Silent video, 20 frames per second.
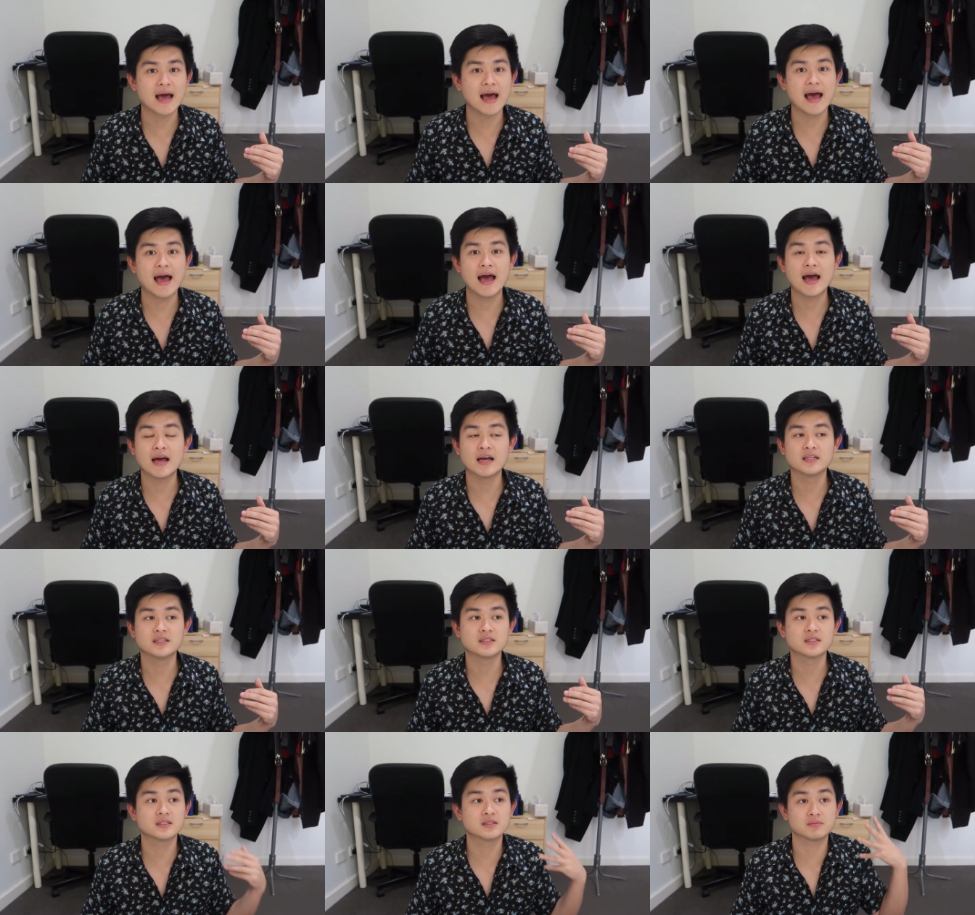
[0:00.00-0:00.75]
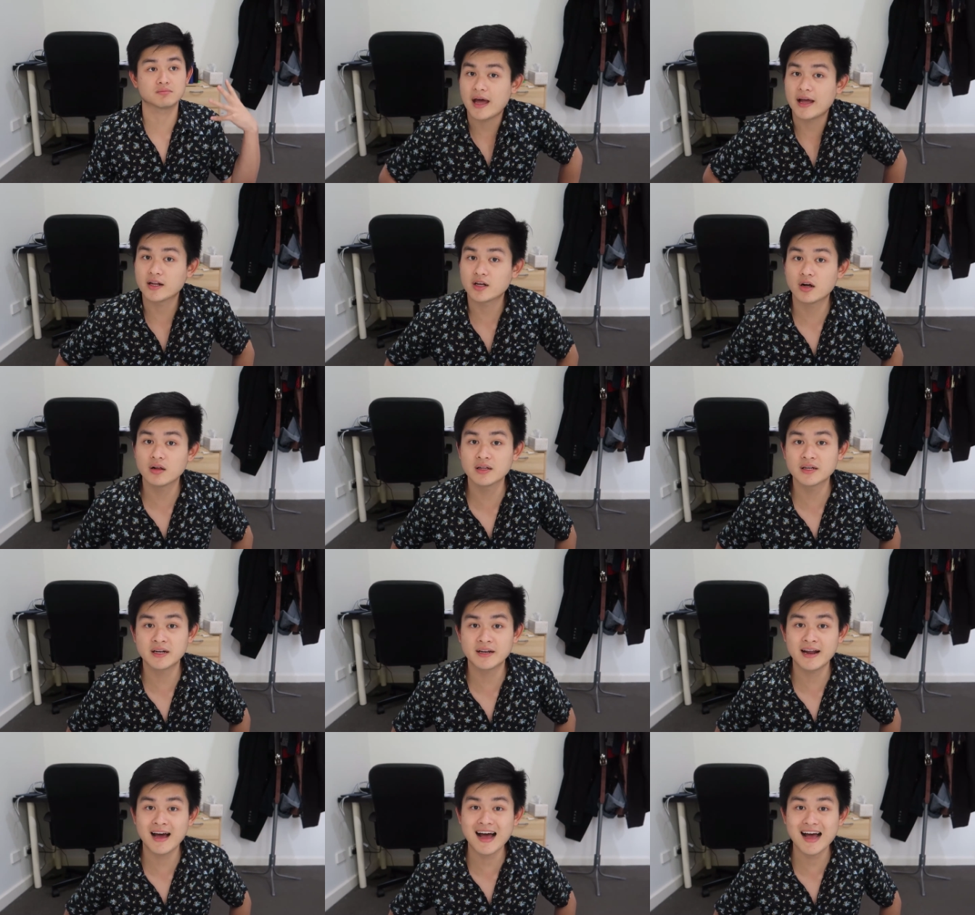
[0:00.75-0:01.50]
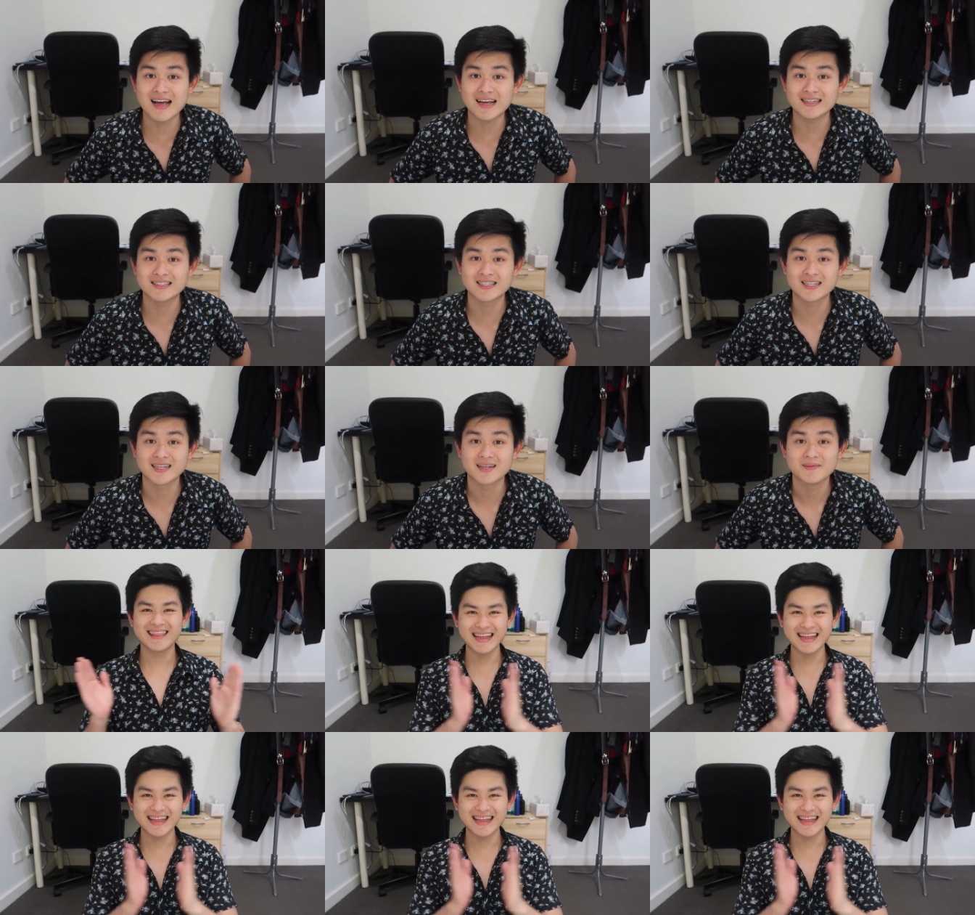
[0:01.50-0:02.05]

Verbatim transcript: and, and call it a night.